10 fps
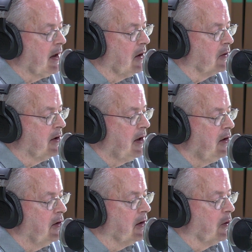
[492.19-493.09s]
It'll tell
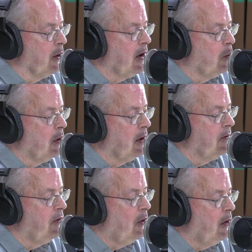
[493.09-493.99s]
you the Greek
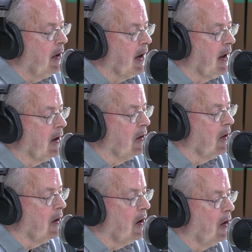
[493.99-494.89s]
word for it, and it'll
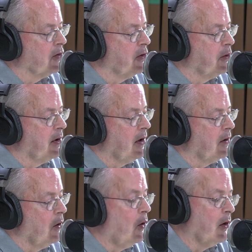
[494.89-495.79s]
also
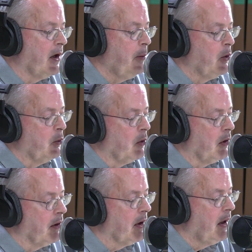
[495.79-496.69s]
or Hebrew
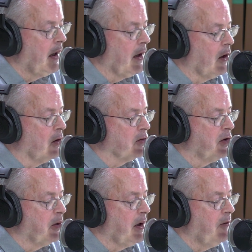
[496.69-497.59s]
word, and
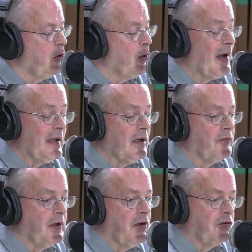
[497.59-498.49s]
also give you a
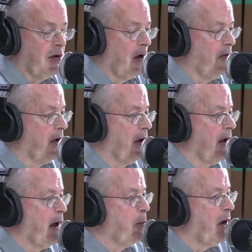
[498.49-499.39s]
definition of it. And
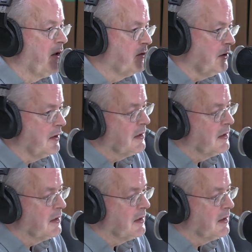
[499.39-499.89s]
that makes it